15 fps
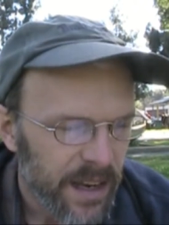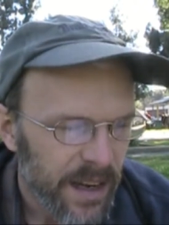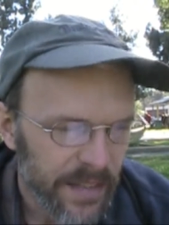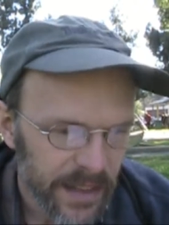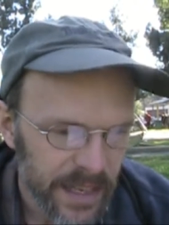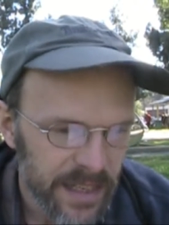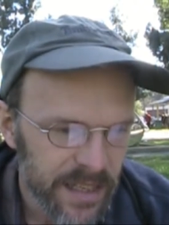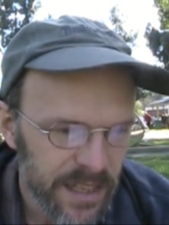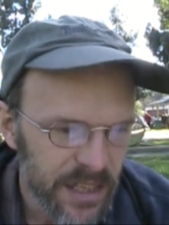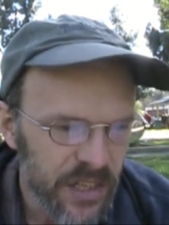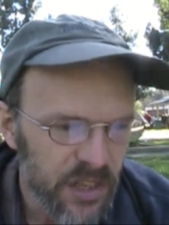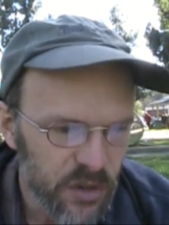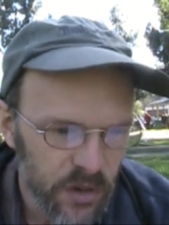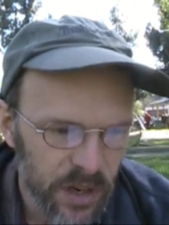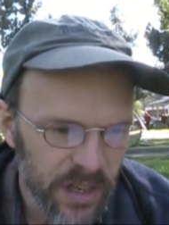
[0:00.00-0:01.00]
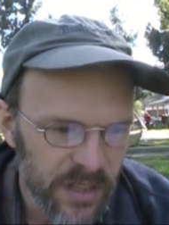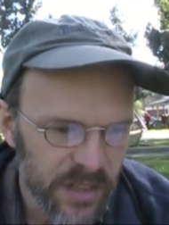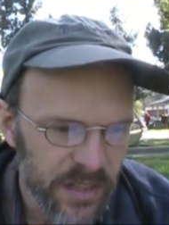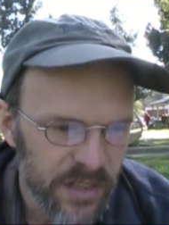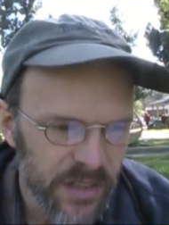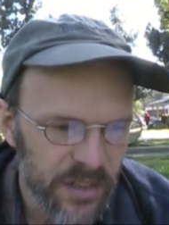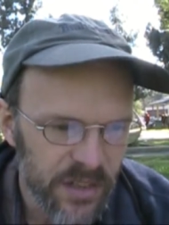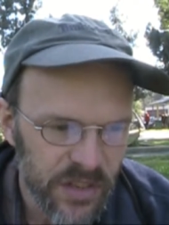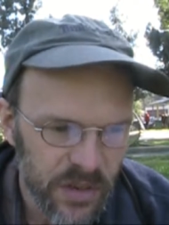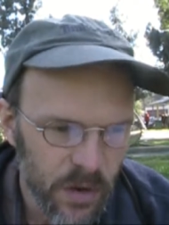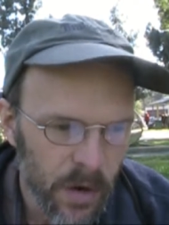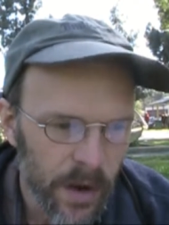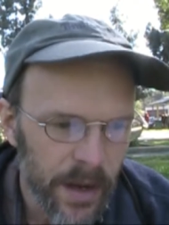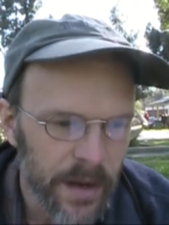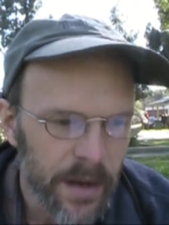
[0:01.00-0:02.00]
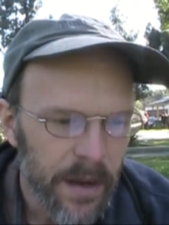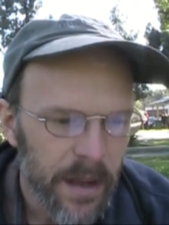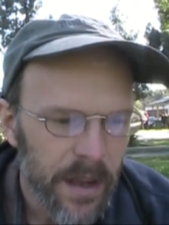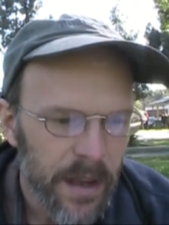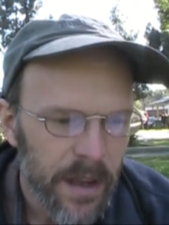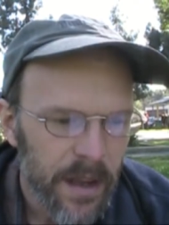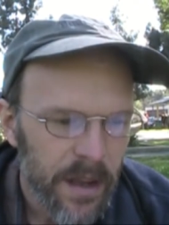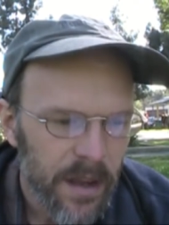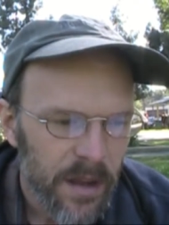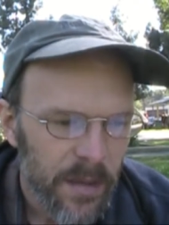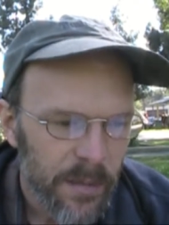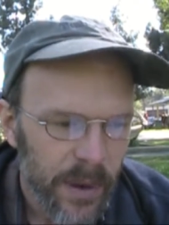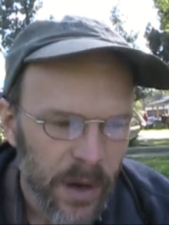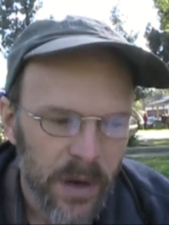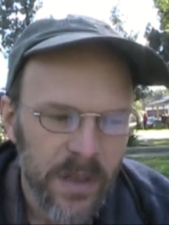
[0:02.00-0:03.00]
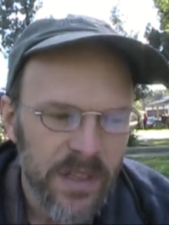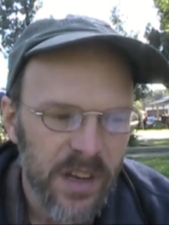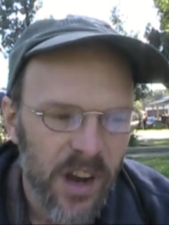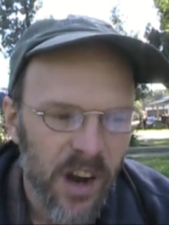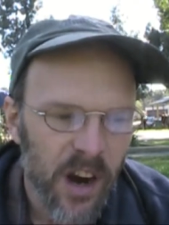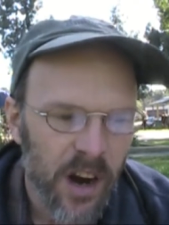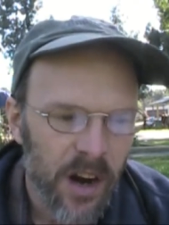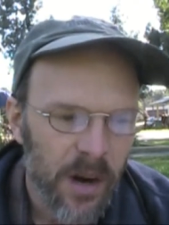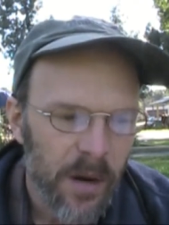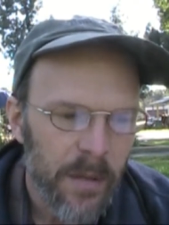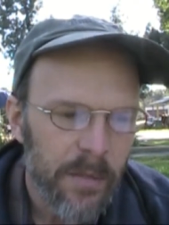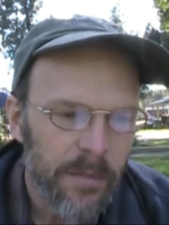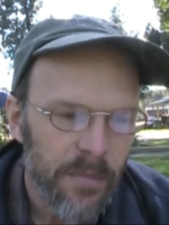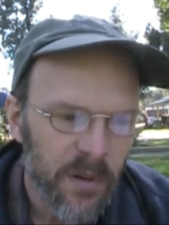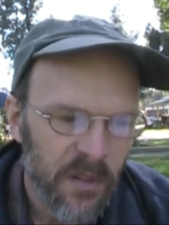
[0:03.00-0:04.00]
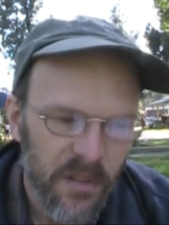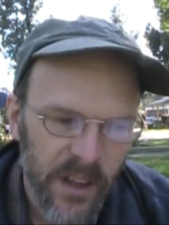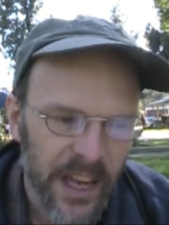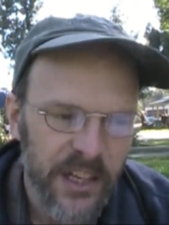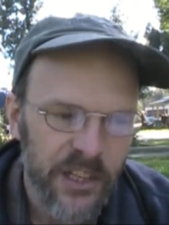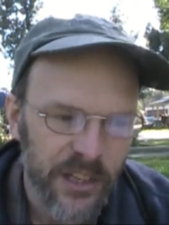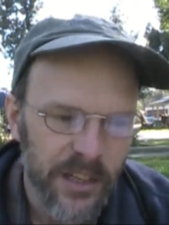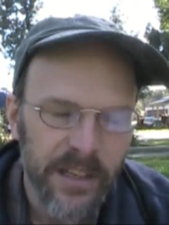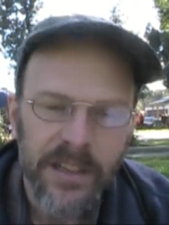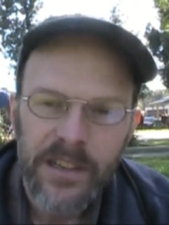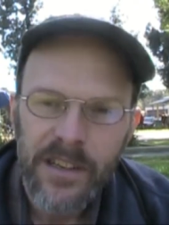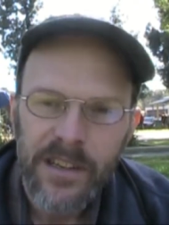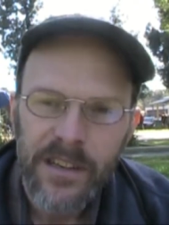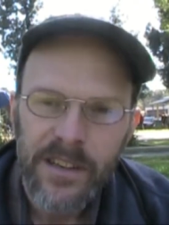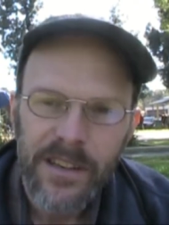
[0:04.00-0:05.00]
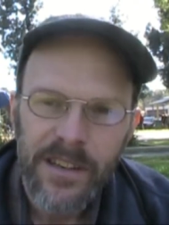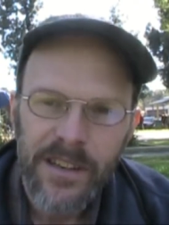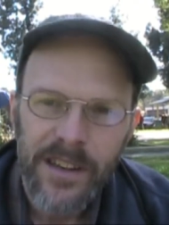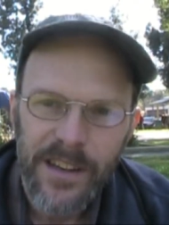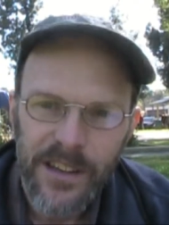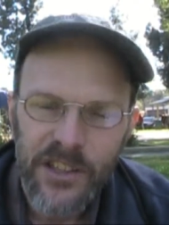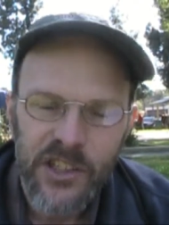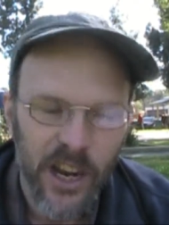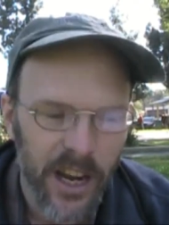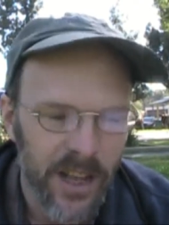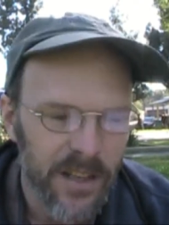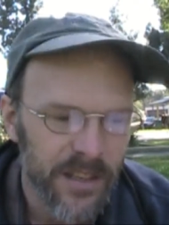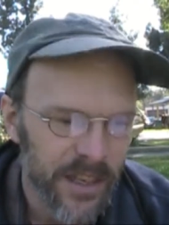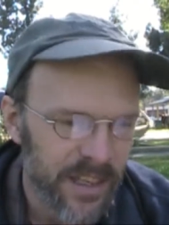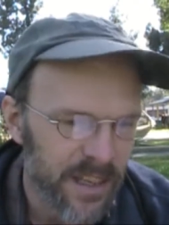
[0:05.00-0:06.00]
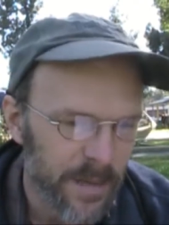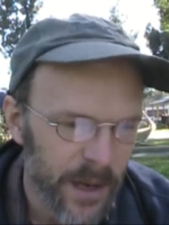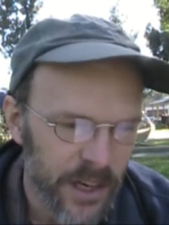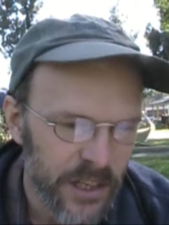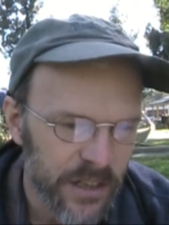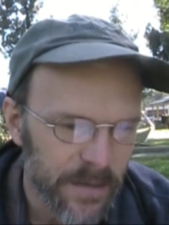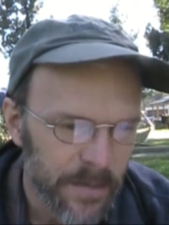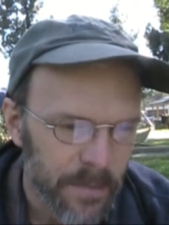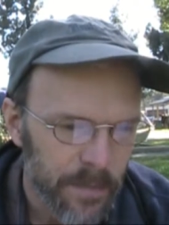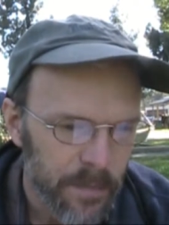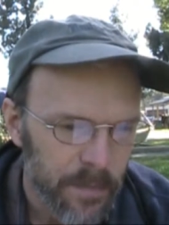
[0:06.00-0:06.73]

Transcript: Unless this trust is destroyed, parents are perfection in a child's estimation.